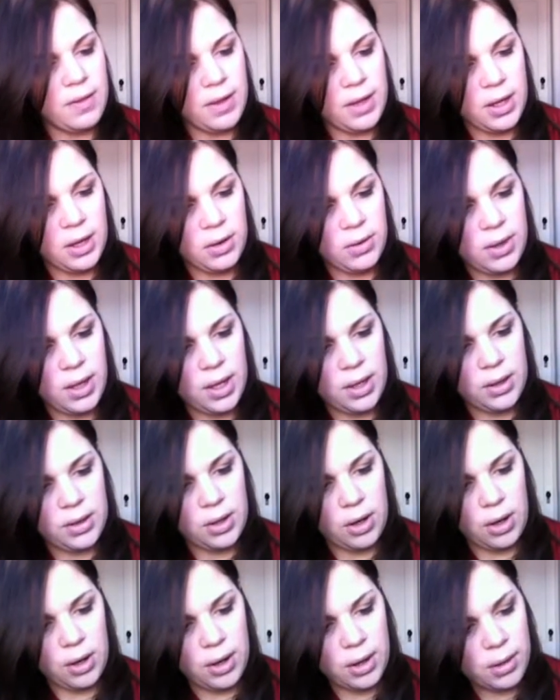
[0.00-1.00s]
the earrings
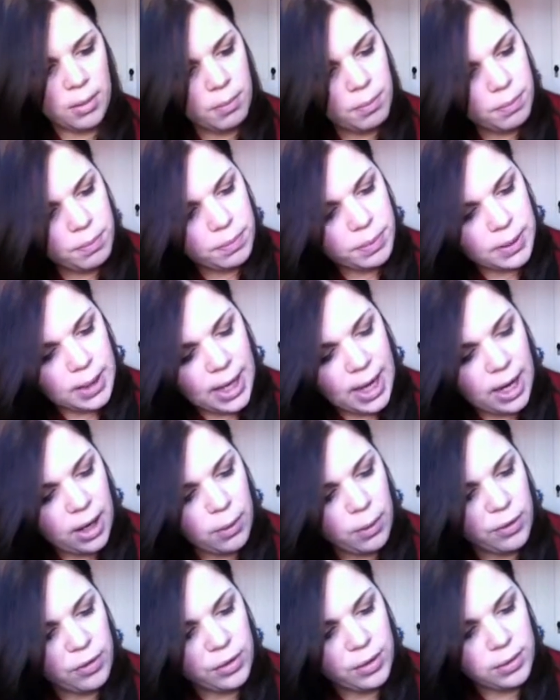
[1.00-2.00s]
are black
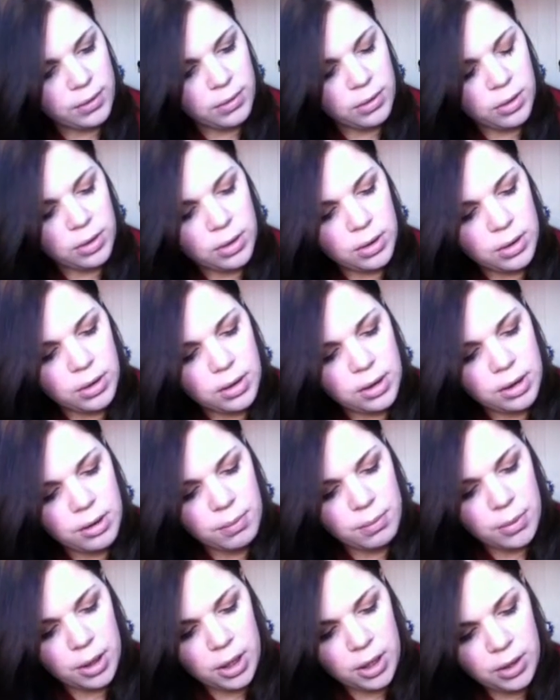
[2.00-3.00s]
with a
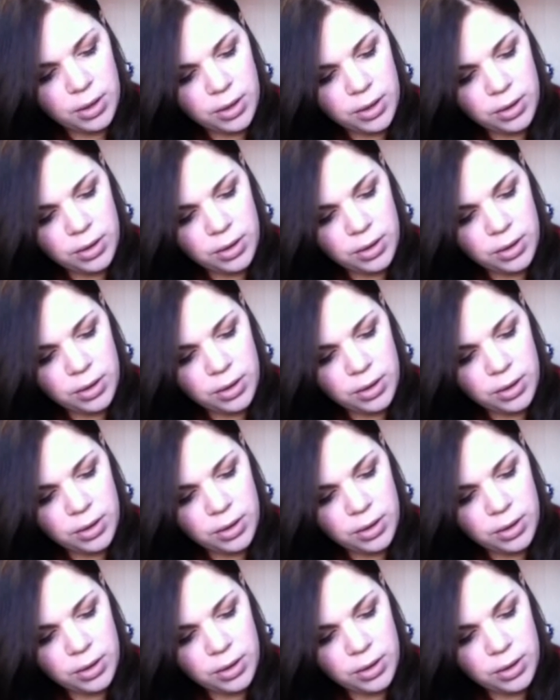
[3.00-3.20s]
small